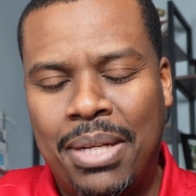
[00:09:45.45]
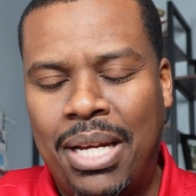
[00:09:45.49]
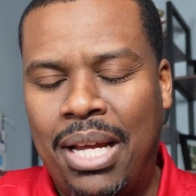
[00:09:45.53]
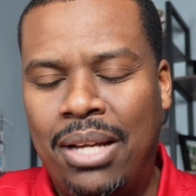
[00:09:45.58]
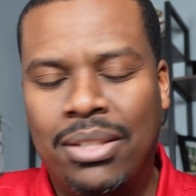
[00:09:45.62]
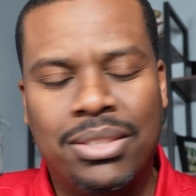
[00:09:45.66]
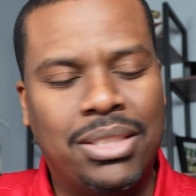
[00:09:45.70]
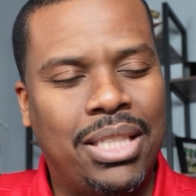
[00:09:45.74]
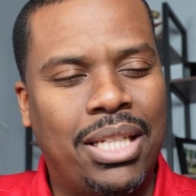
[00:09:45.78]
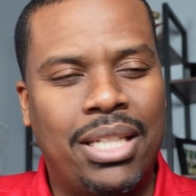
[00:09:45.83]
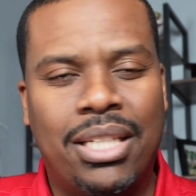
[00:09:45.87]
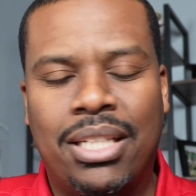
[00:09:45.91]
And
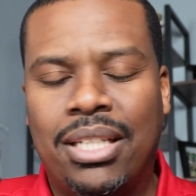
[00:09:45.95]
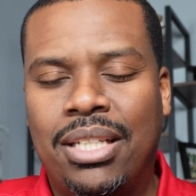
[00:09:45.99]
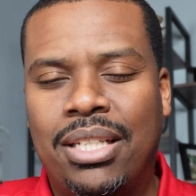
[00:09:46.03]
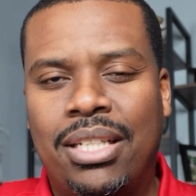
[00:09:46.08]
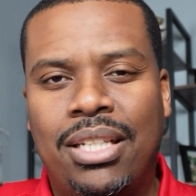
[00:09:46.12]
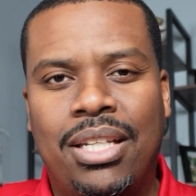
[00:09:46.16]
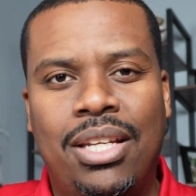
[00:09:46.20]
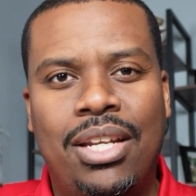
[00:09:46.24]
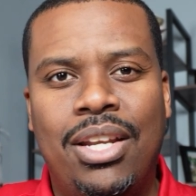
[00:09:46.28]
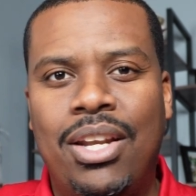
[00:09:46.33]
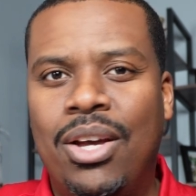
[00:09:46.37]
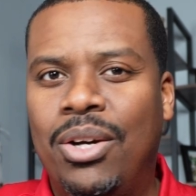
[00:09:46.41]
I was like,
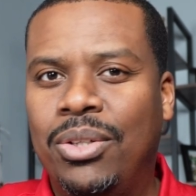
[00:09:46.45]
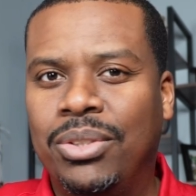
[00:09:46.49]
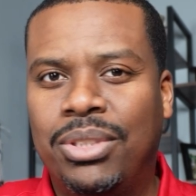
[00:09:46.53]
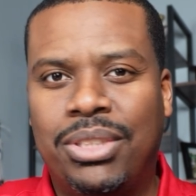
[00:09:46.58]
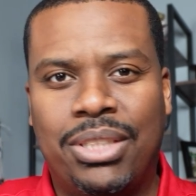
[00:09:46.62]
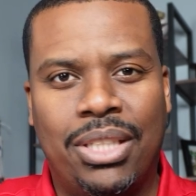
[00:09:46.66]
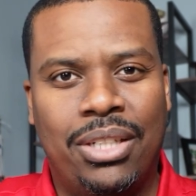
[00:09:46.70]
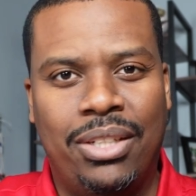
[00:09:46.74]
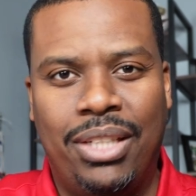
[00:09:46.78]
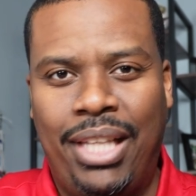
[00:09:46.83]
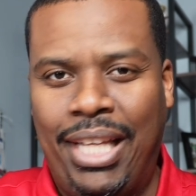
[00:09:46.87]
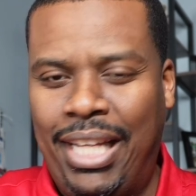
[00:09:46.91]
no,
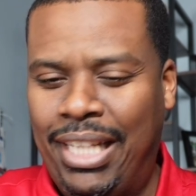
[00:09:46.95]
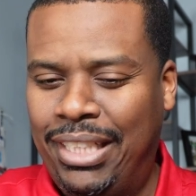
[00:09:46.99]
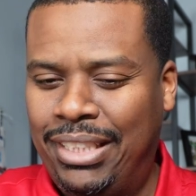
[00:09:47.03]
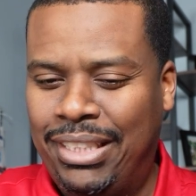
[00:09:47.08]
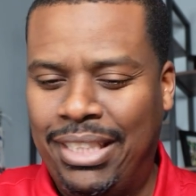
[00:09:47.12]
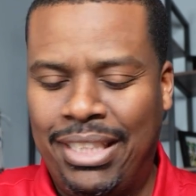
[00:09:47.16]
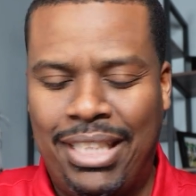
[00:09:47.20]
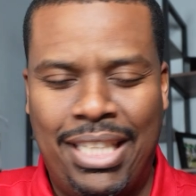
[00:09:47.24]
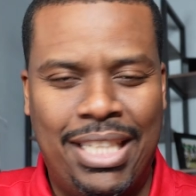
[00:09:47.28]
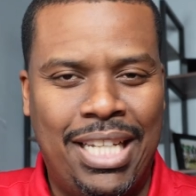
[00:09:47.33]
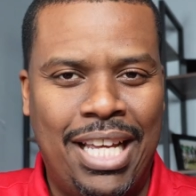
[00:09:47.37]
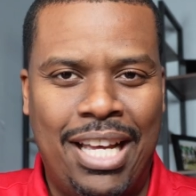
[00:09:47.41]
sir. Like I
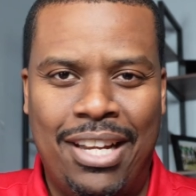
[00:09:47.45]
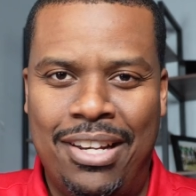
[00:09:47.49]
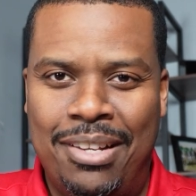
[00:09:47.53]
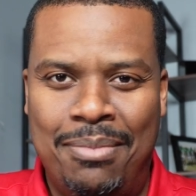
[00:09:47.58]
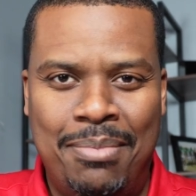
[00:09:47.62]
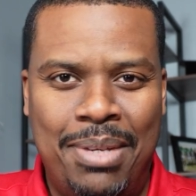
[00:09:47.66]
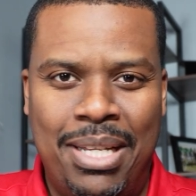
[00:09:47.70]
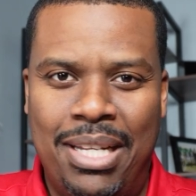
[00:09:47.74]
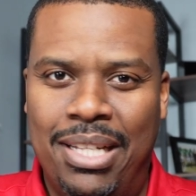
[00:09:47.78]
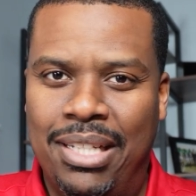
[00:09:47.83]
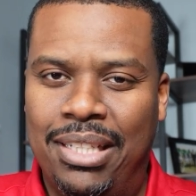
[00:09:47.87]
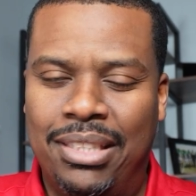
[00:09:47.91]
shut that down
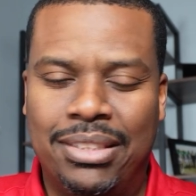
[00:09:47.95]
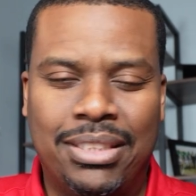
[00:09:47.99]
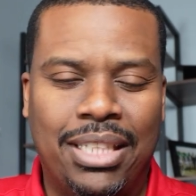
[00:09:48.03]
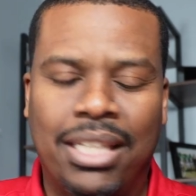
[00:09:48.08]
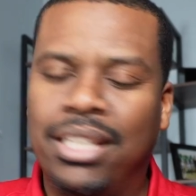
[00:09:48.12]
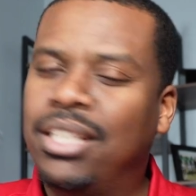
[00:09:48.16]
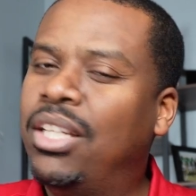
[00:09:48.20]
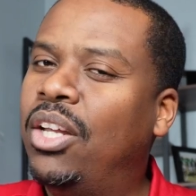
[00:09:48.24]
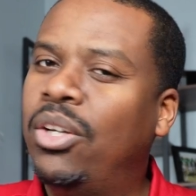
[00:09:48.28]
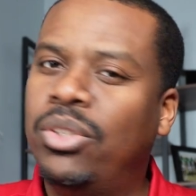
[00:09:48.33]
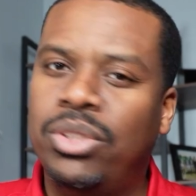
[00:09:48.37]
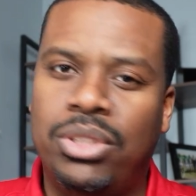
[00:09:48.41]
immediately. I was
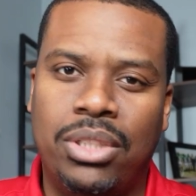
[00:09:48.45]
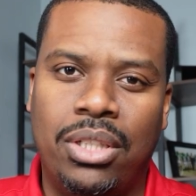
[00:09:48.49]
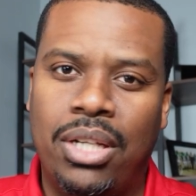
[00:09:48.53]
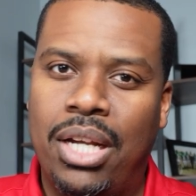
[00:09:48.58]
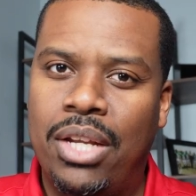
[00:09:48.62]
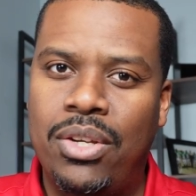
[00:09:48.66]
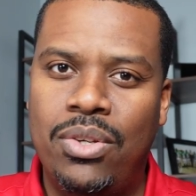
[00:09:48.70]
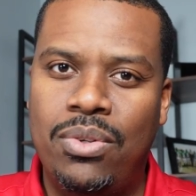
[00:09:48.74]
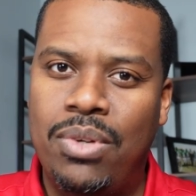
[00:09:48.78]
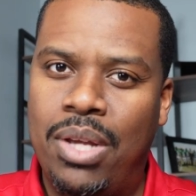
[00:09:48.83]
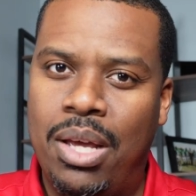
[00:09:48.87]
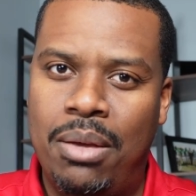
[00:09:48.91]
like, no, sir,
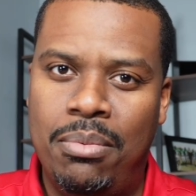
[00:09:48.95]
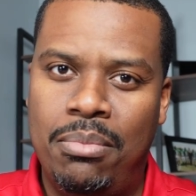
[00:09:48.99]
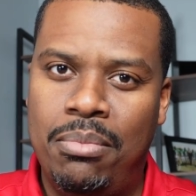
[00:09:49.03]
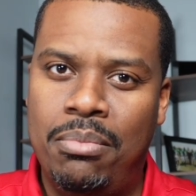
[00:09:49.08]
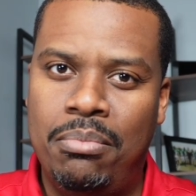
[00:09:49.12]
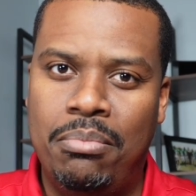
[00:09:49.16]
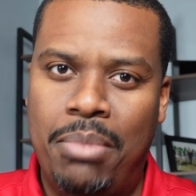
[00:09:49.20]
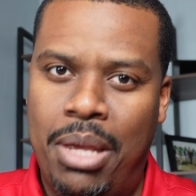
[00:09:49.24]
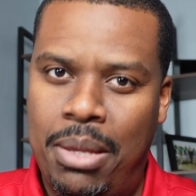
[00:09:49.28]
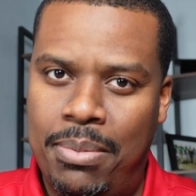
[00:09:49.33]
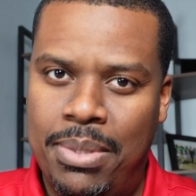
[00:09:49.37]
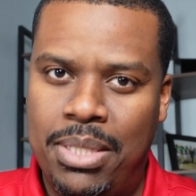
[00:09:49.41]
I do
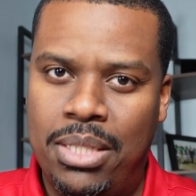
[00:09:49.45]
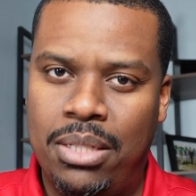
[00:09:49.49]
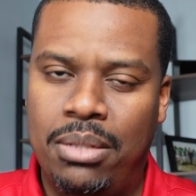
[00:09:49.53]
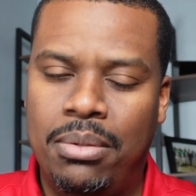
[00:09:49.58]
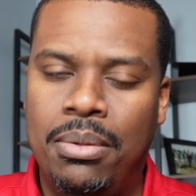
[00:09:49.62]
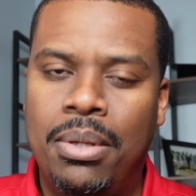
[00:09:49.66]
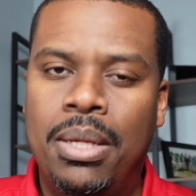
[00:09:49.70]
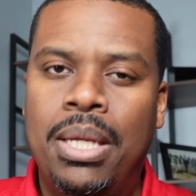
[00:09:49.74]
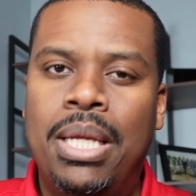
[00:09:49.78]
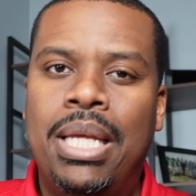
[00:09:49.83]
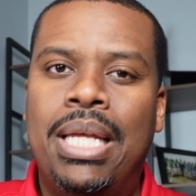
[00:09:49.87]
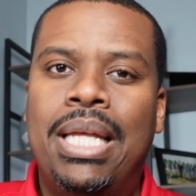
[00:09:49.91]
not babysit
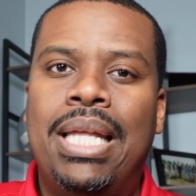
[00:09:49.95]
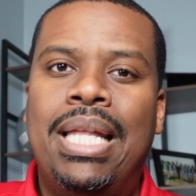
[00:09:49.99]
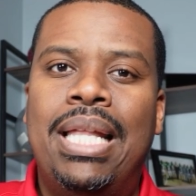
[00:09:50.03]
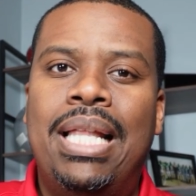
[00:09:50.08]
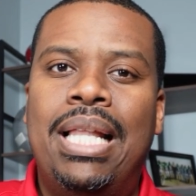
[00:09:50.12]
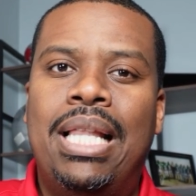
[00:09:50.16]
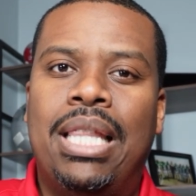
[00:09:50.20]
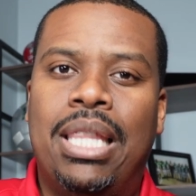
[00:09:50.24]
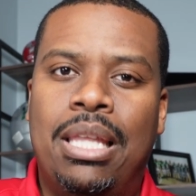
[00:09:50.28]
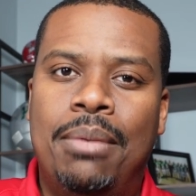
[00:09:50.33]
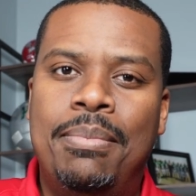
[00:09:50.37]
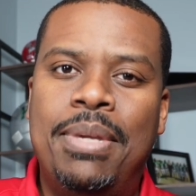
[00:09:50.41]
them.
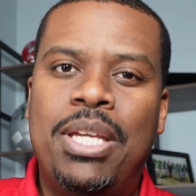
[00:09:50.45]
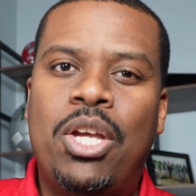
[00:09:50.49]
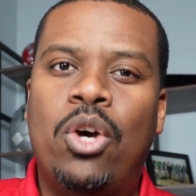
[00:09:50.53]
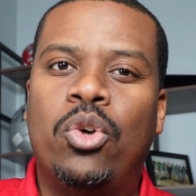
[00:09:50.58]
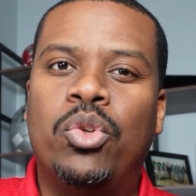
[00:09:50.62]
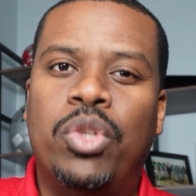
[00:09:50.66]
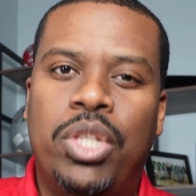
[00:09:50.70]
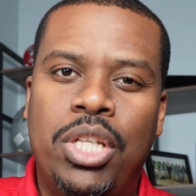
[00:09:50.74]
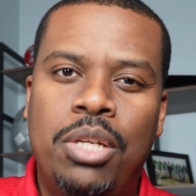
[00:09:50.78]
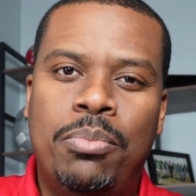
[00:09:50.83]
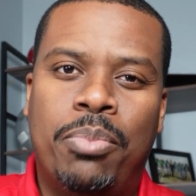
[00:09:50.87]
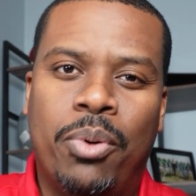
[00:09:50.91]
Let me
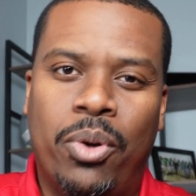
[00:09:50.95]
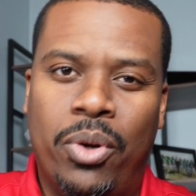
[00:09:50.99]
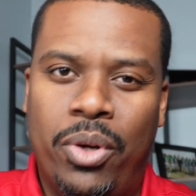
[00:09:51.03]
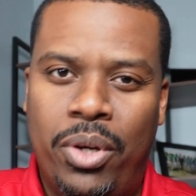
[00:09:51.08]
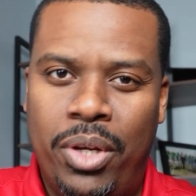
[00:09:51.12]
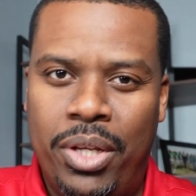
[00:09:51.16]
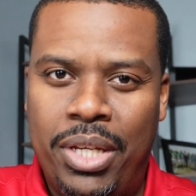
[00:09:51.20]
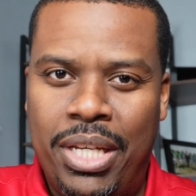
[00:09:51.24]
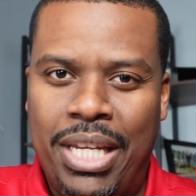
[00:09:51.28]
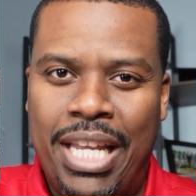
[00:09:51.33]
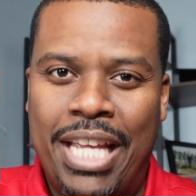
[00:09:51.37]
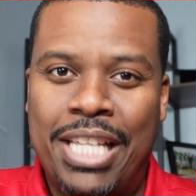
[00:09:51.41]
go deeper
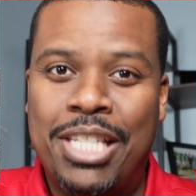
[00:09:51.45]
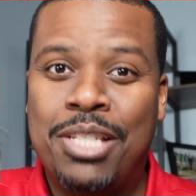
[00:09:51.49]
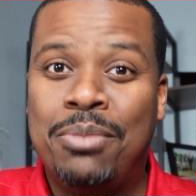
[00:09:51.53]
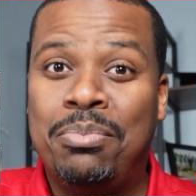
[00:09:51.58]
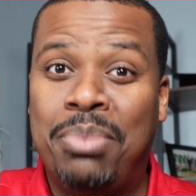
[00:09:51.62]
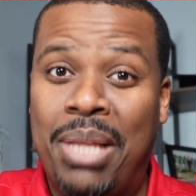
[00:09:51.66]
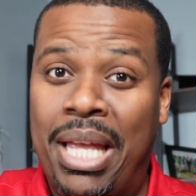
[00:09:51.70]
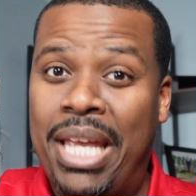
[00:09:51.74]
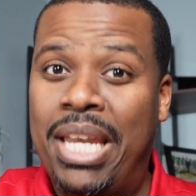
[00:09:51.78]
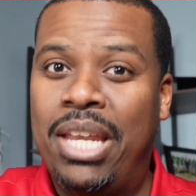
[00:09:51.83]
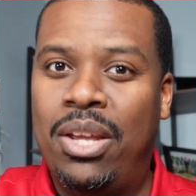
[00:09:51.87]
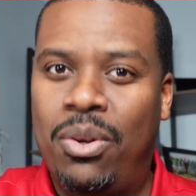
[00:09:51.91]
on
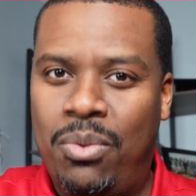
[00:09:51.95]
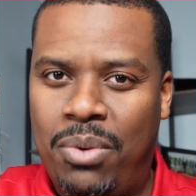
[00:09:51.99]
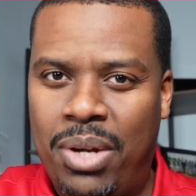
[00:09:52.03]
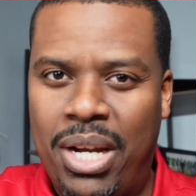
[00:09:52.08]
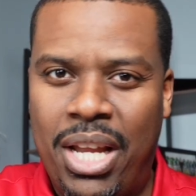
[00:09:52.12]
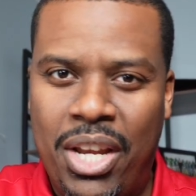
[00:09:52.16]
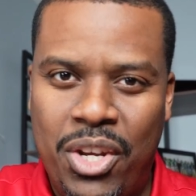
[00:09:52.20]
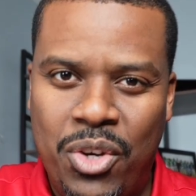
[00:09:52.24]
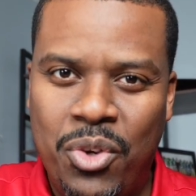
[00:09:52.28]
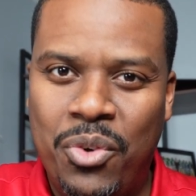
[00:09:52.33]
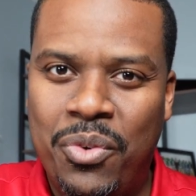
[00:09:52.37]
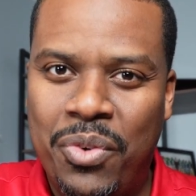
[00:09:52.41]
explaining what
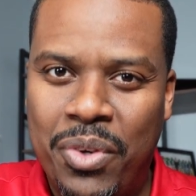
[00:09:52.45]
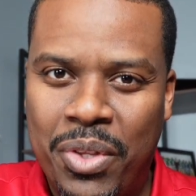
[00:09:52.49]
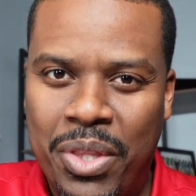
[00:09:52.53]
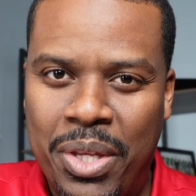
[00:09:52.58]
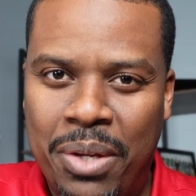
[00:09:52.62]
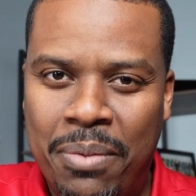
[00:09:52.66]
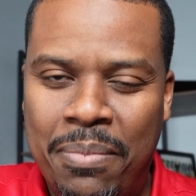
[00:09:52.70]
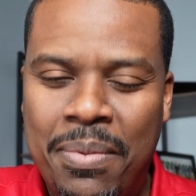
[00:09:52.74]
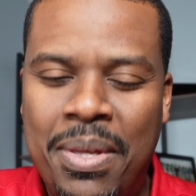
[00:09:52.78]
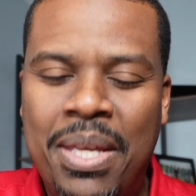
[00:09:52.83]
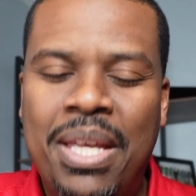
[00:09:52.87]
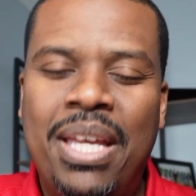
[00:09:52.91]
I do for
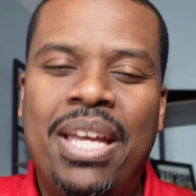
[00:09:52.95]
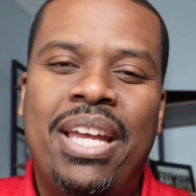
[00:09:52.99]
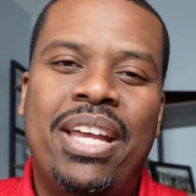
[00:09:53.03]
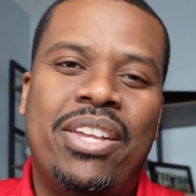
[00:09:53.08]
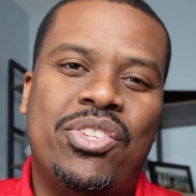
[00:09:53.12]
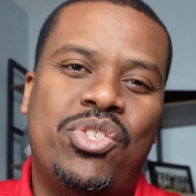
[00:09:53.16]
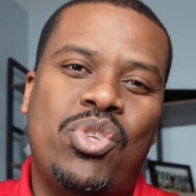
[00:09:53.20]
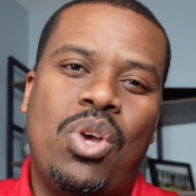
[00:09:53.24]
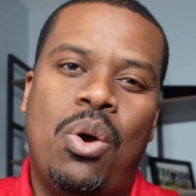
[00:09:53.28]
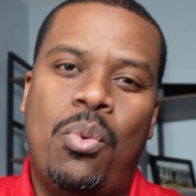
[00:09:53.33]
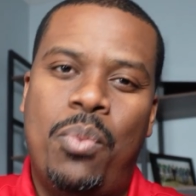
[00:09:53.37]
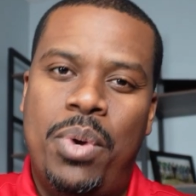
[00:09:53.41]
them.
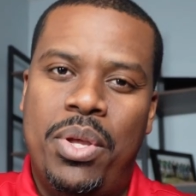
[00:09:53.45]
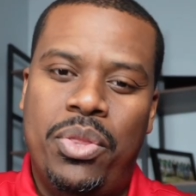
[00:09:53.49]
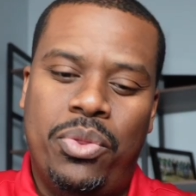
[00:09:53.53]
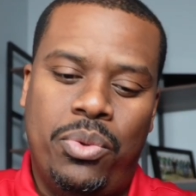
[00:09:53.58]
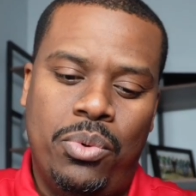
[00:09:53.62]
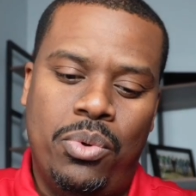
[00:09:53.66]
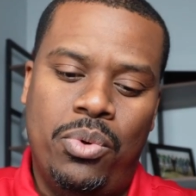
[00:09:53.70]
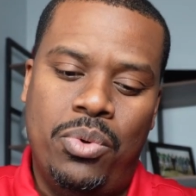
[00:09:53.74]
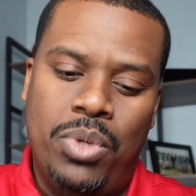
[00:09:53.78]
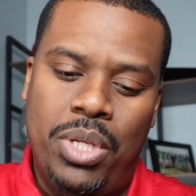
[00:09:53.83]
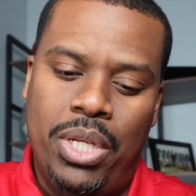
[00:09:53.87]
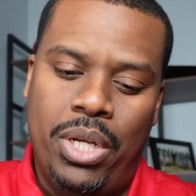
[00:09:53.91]
And so I went
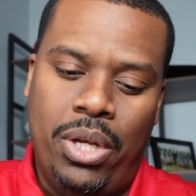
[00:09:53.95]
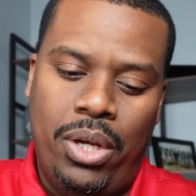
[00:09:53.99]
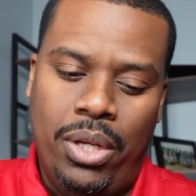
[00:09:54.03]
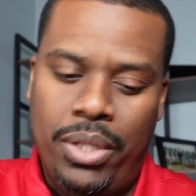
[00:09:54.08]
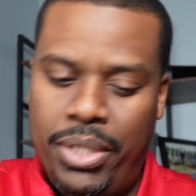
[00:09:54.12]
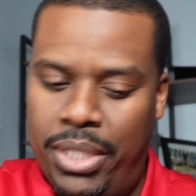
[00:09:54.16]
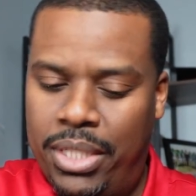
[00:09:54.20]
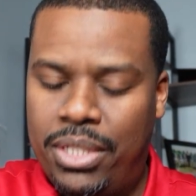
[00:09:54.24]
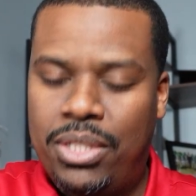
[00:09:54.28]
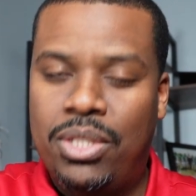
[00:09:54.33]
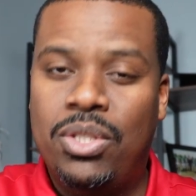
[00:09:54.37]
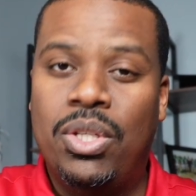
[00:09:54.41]
through, did all
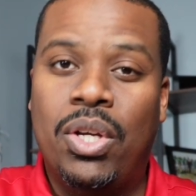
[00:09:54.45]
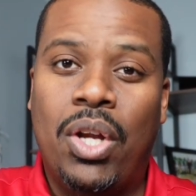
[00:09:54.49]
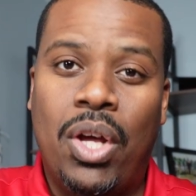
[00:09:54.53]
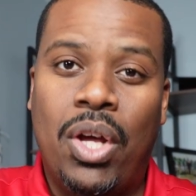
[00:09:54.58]
this.